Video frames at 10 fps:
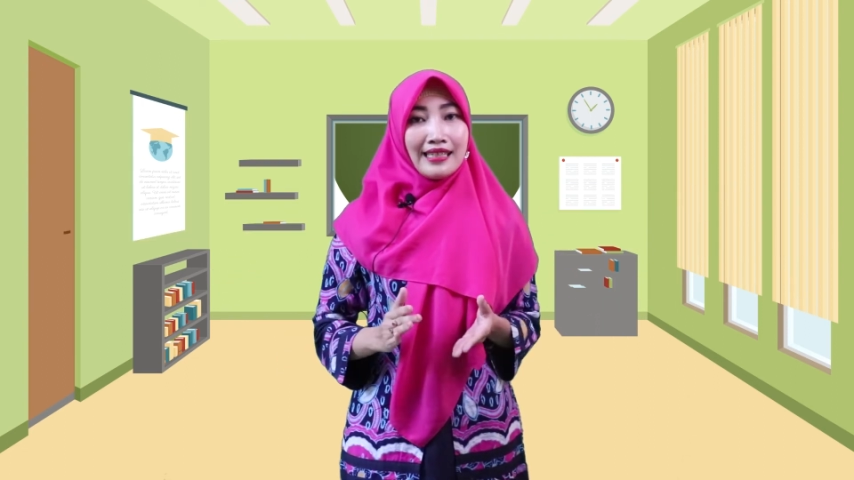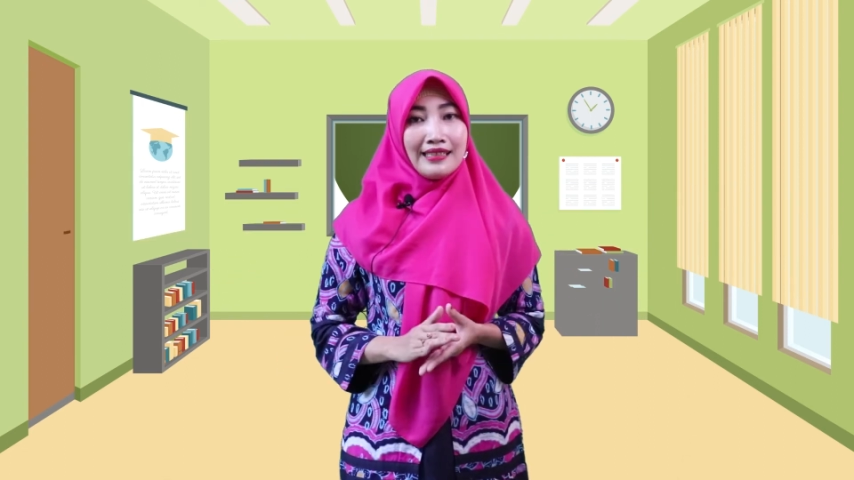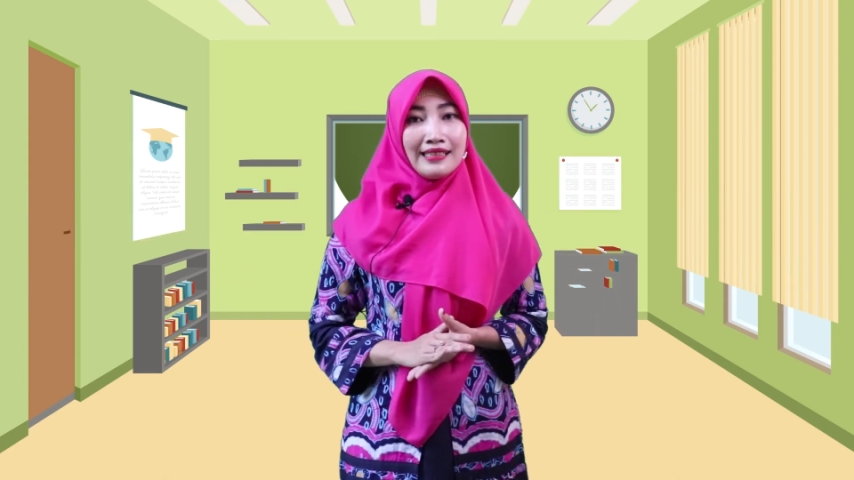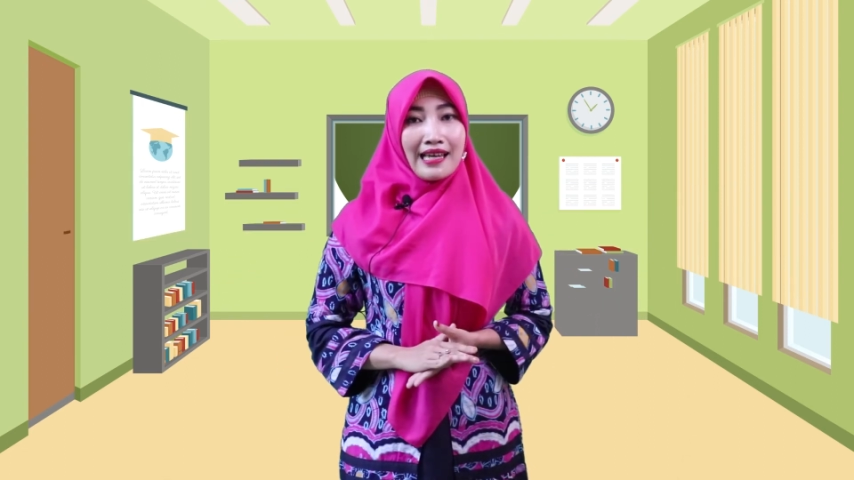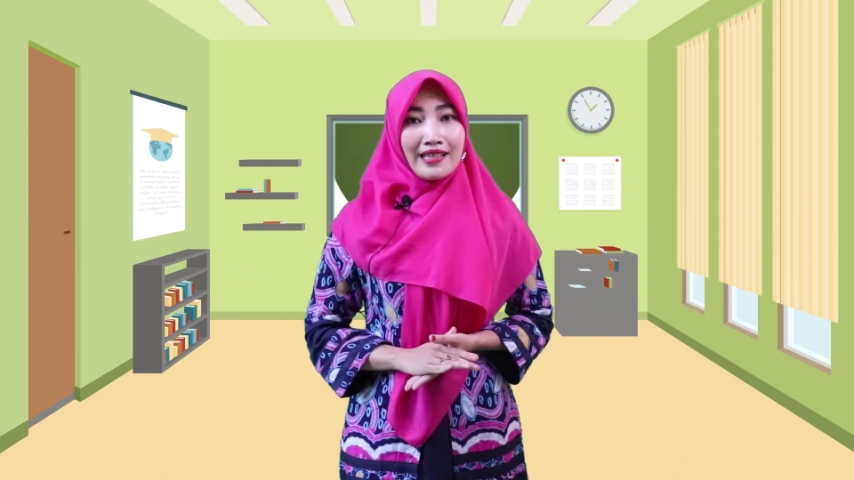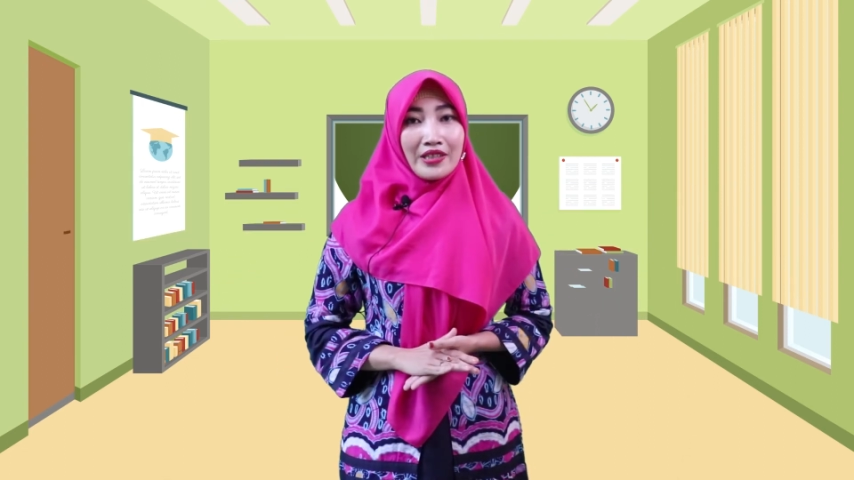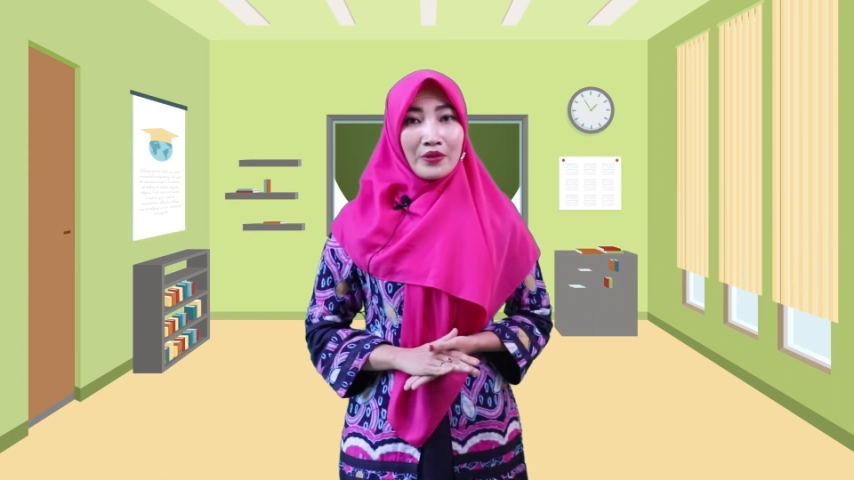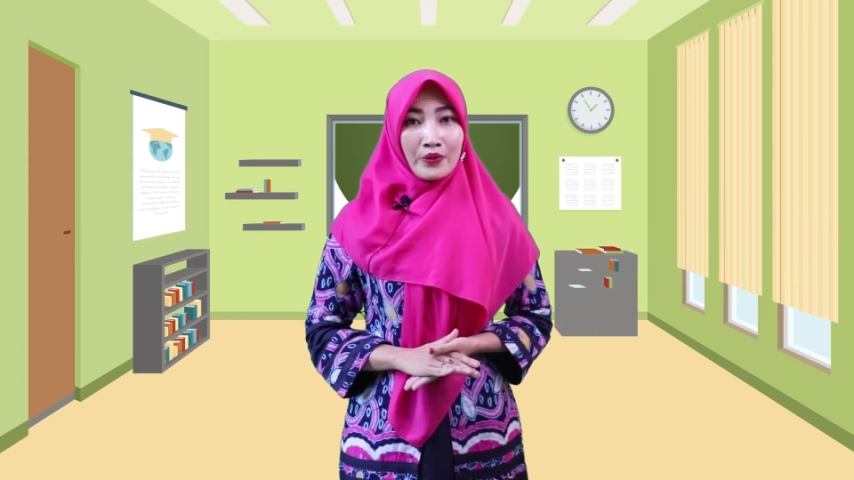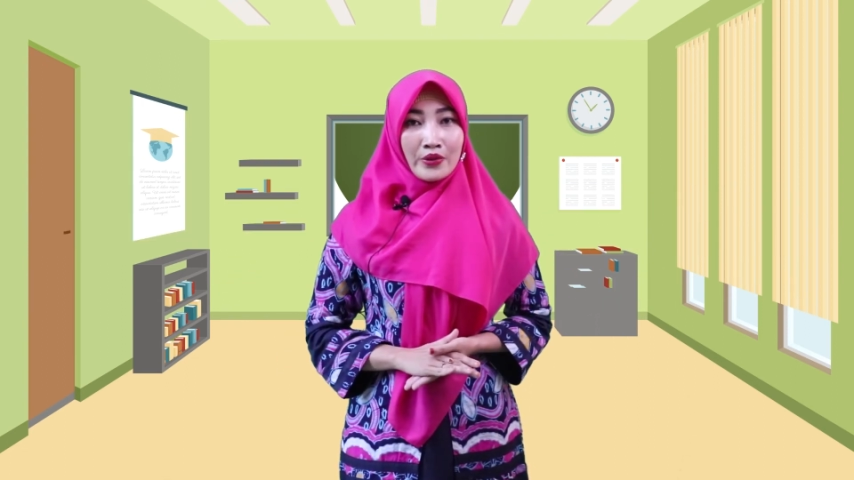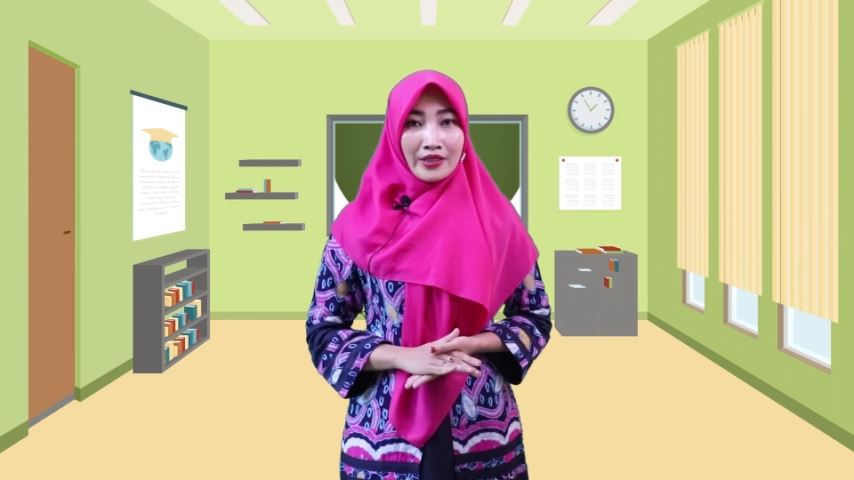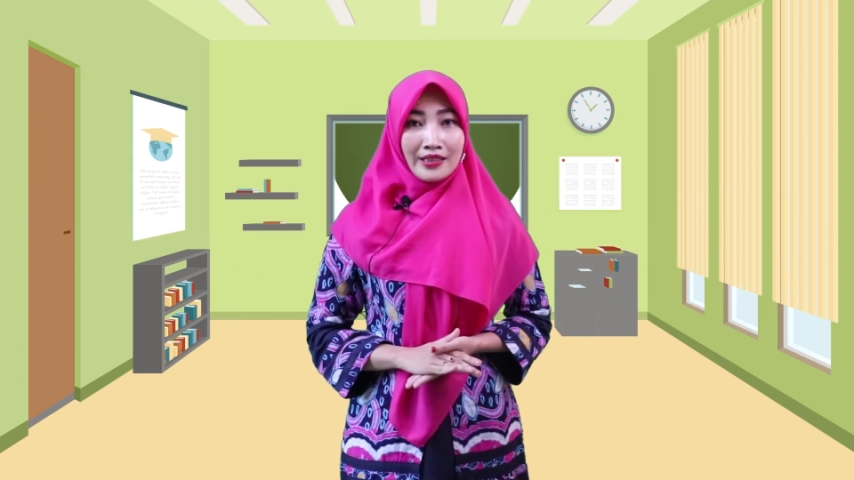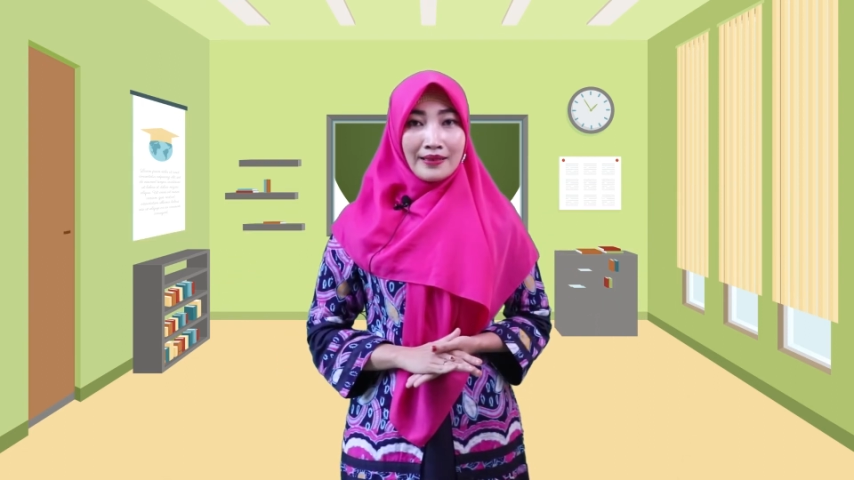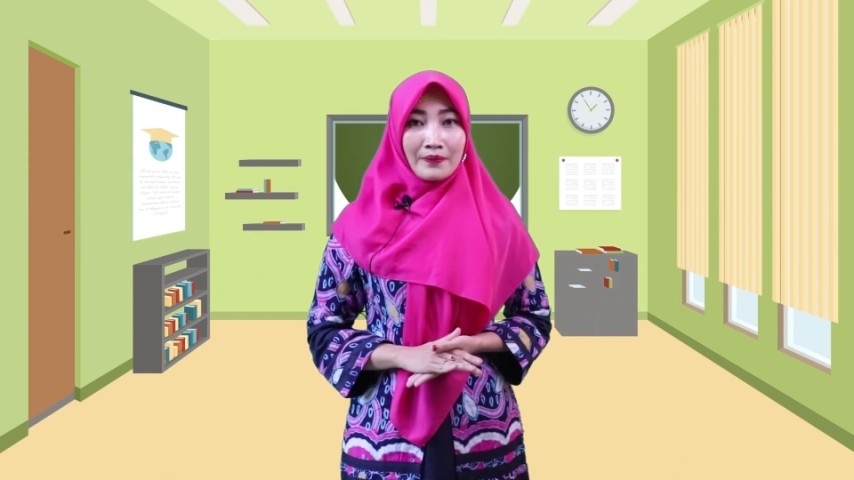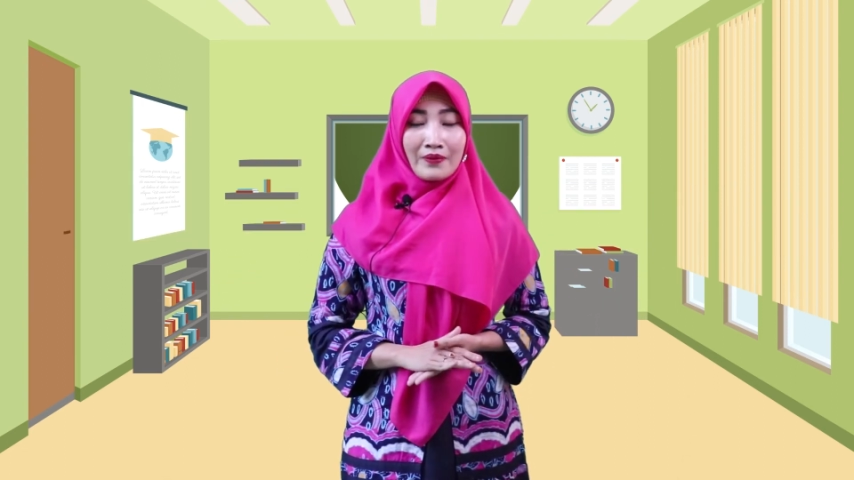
In another word,